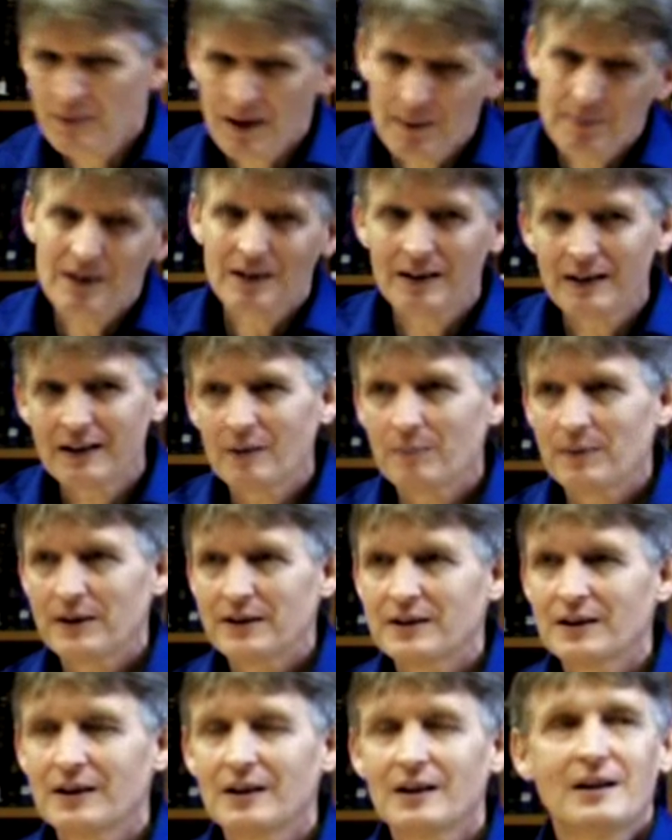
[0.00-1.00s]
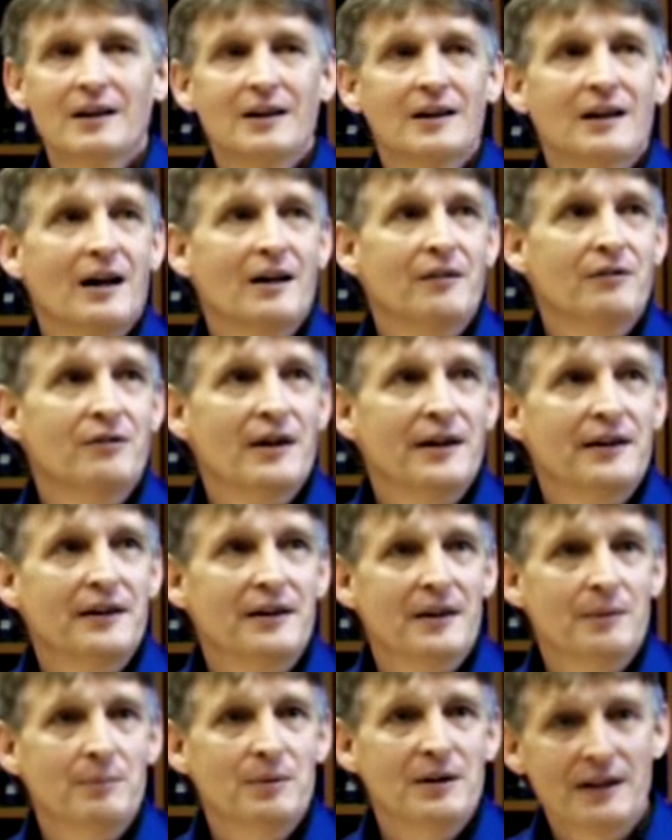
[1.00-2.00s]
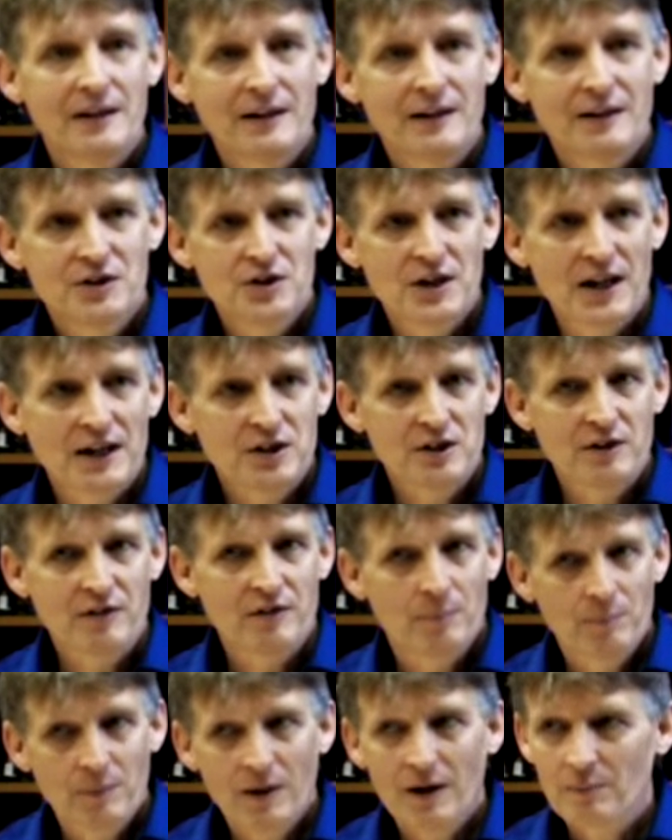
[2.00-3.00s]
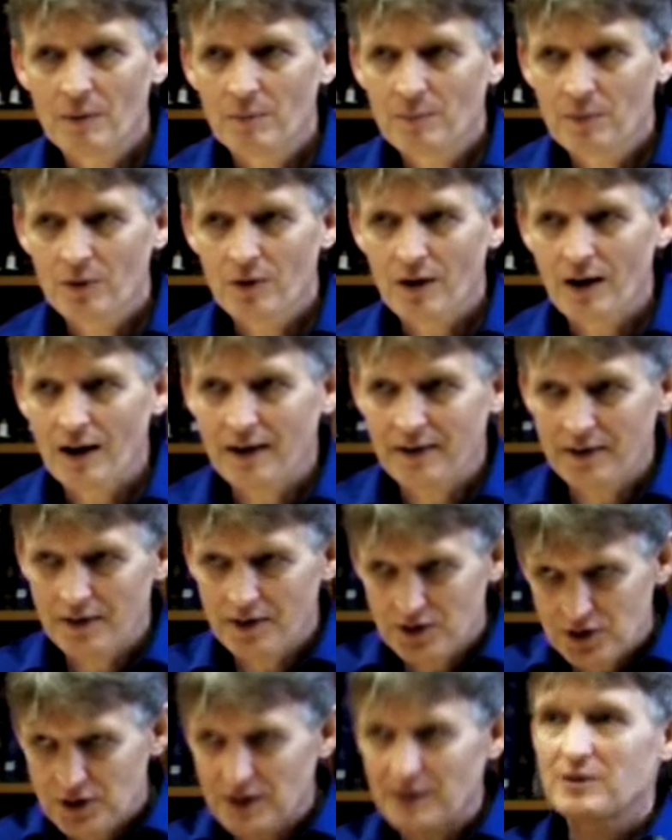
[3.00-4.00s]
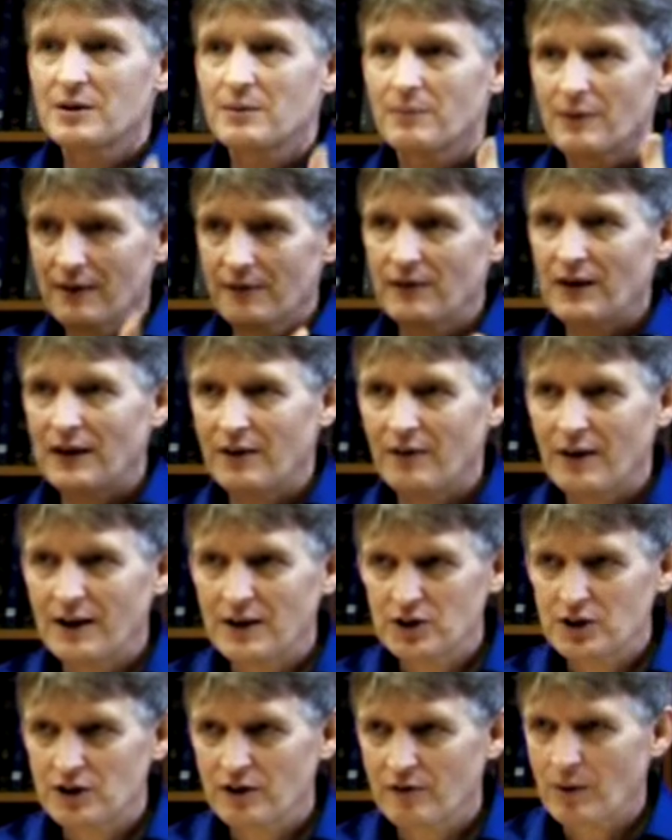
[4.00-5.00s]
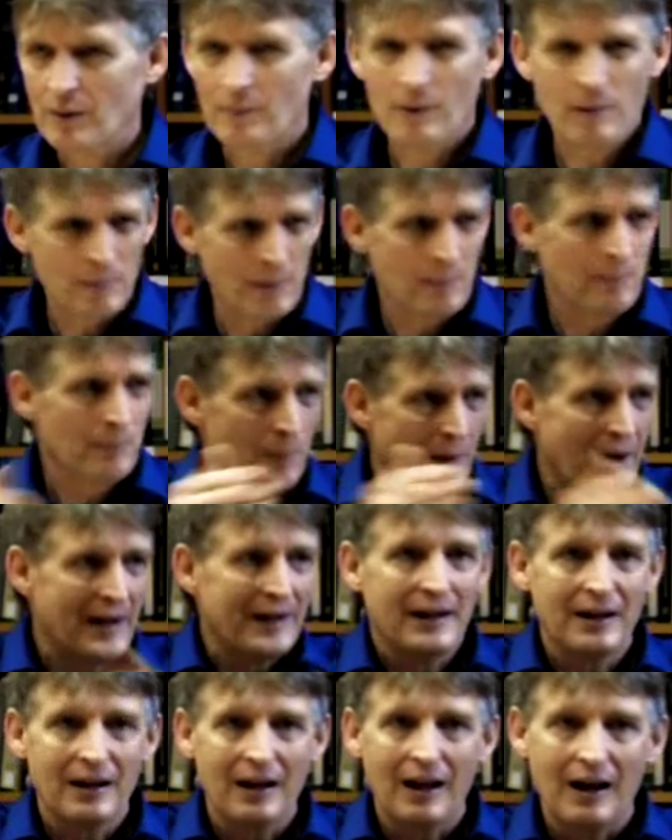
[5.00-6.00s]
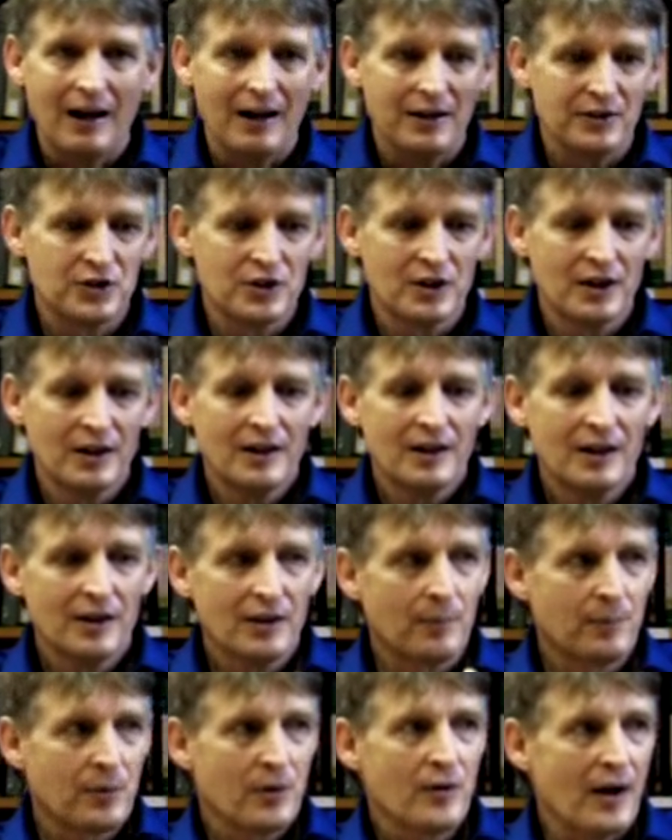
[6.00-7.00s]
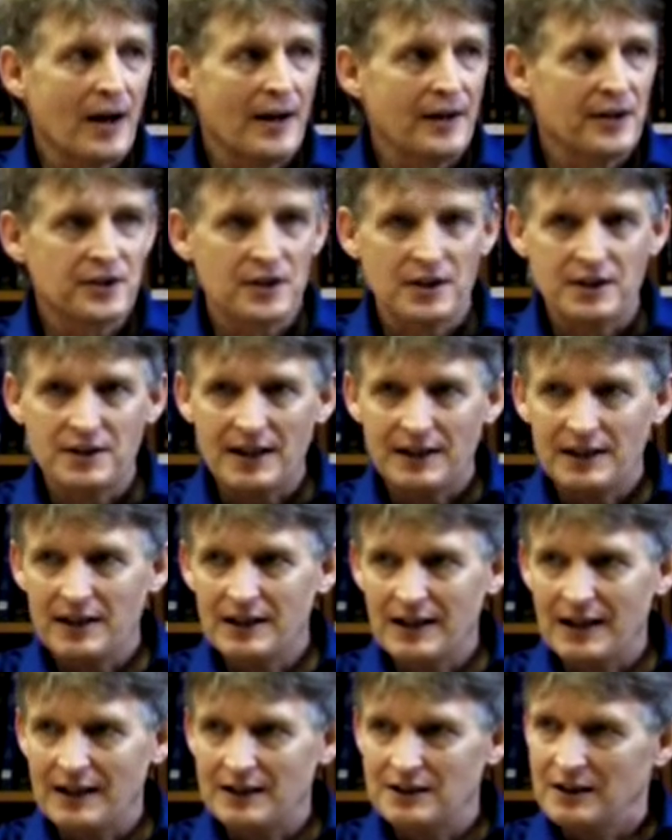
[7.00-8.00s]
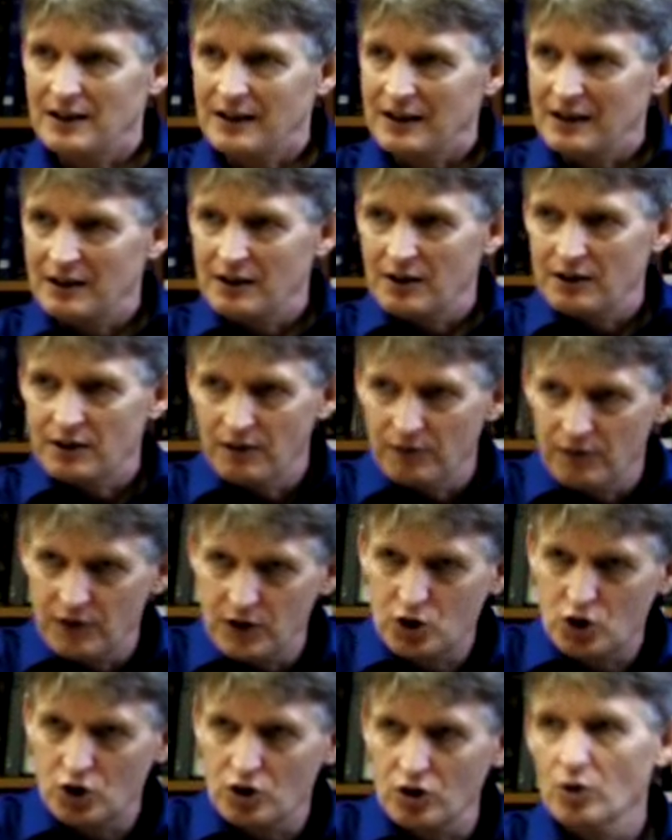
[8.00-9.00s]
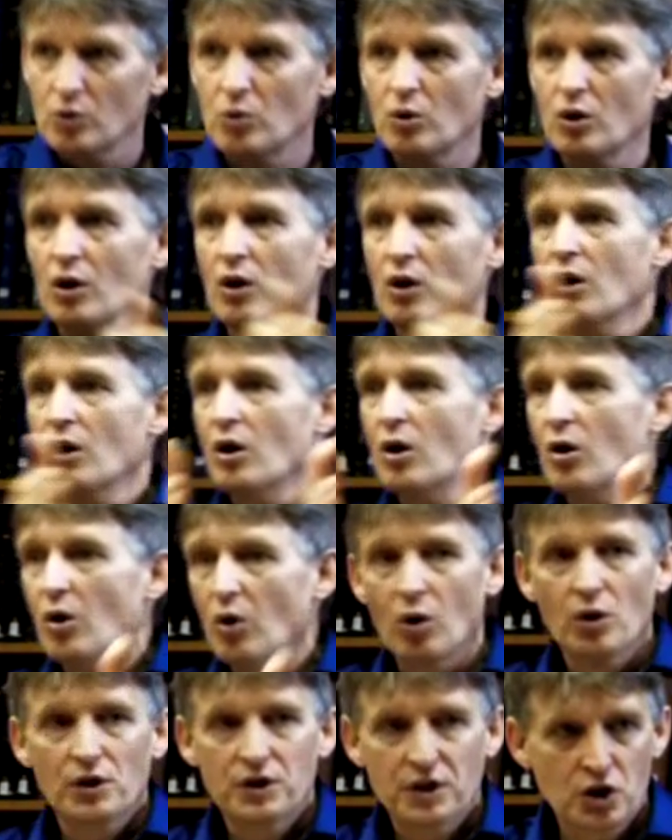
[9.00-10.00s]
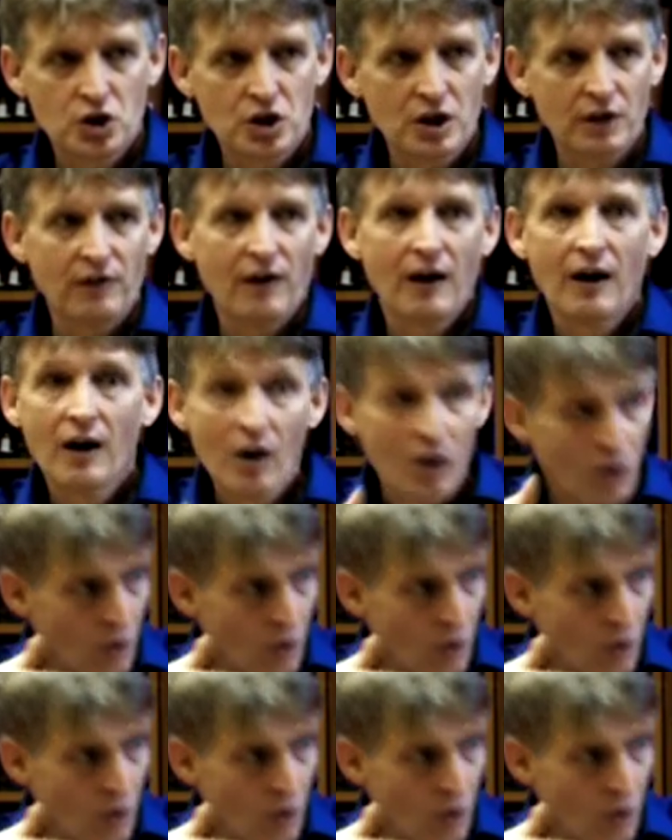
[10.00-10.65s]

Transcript: Maybe a little bit I've read in the beginning section of the Padma Purana, there seems to be a veneration of Brahma, but by and large the Puranas are dedicated either to Vishnu or to Shiva,